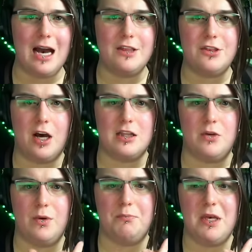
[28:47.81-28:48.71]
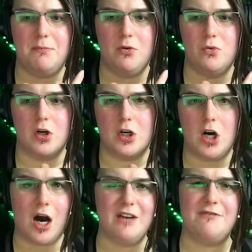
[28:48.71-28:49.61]
I thought that when people were
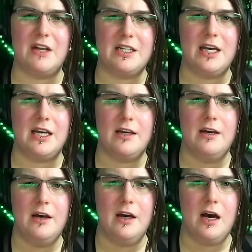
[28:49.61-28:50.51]
conflicting,